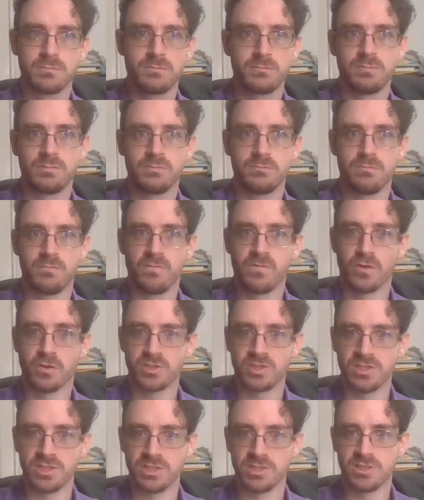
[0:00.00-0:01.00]

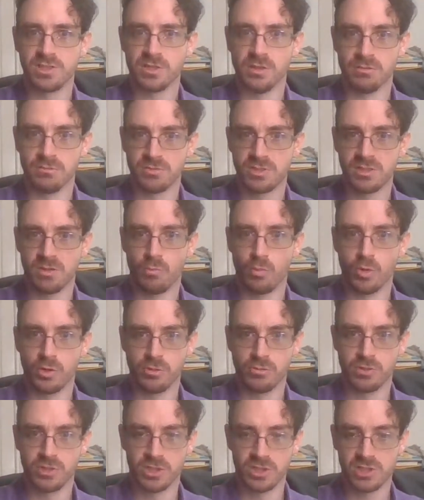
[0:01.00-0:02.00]
Versus someone
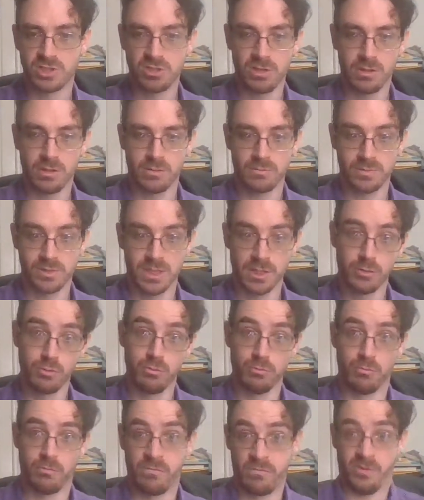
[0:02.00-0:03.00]
who just saw it and was like,
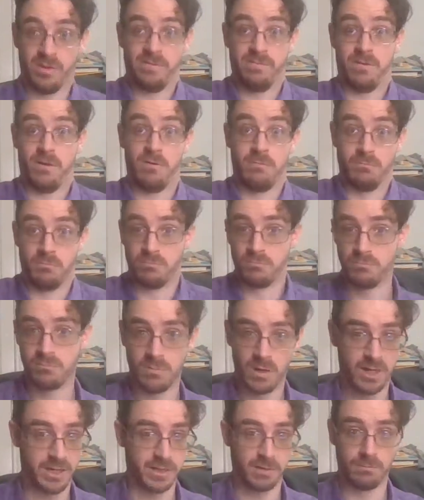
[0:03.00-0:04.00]
ooh, free phone,
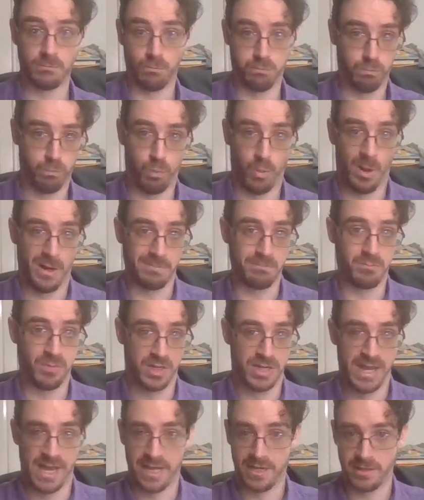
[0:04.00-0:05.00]
I can wipe the
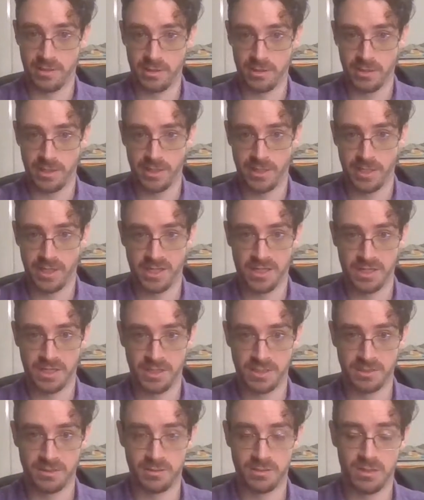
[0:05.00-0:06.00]
data
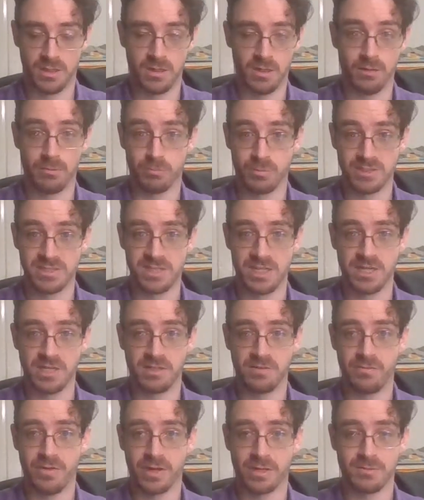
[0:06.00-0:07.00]
and reset it
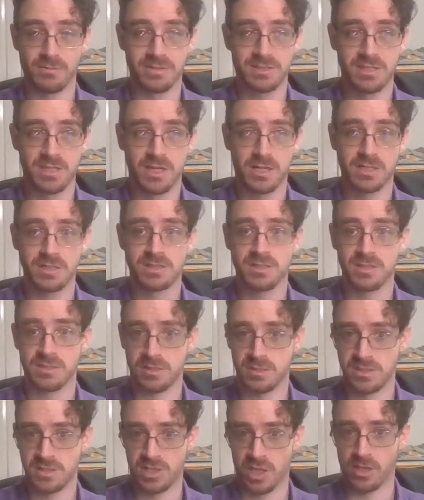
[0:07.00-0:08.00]
to factory settings
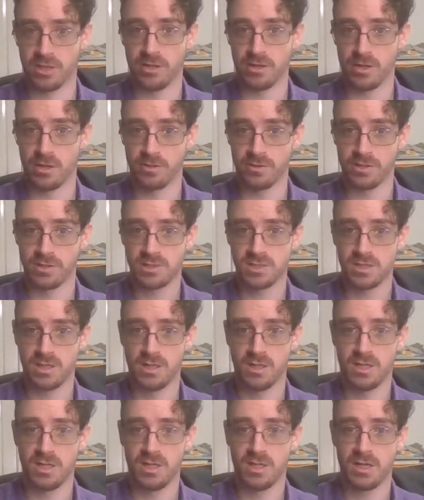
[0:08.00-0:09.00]
and sell it on this
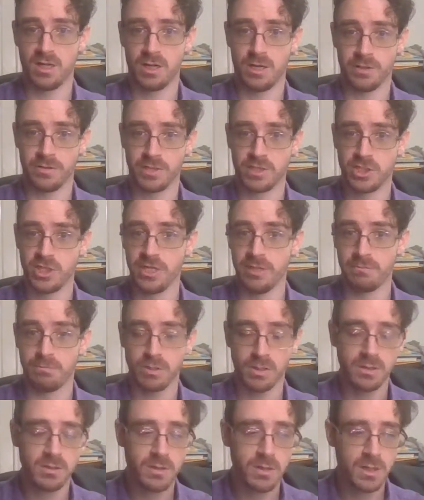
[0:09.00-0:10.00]
on the cheap,
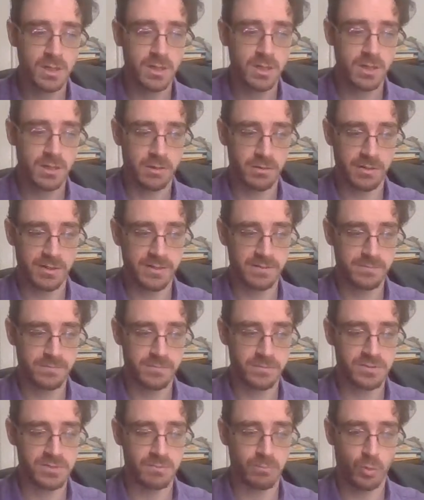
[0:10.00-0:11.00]
right,
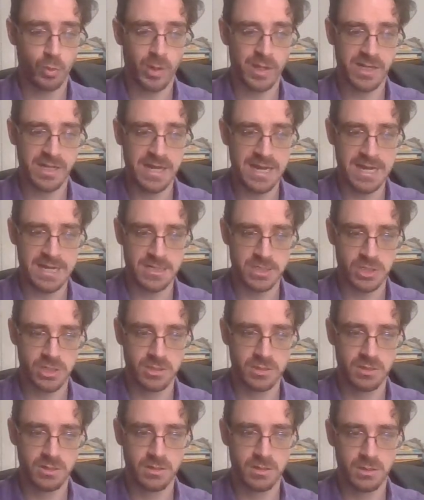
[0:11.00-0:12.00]
for some quick cash.
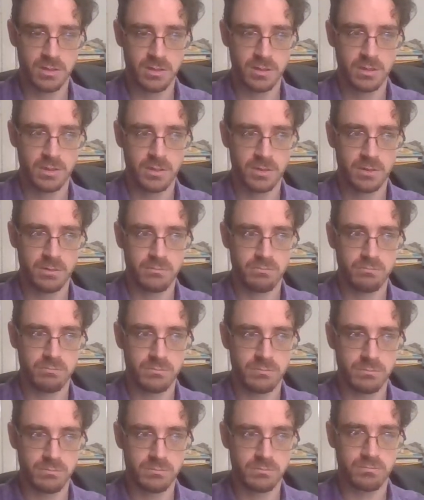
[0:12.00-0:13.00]

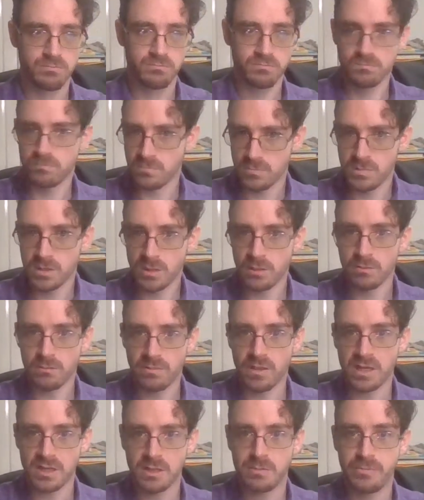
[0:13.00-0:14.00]

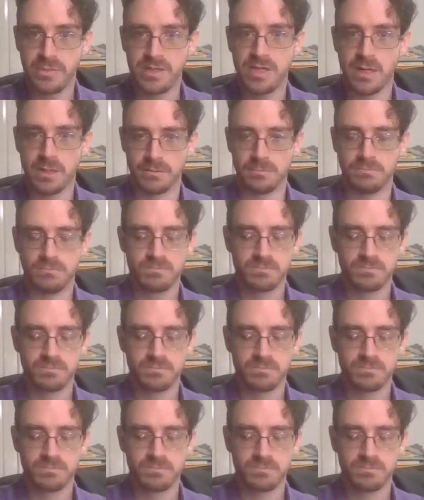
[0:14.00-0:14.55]
That can be done.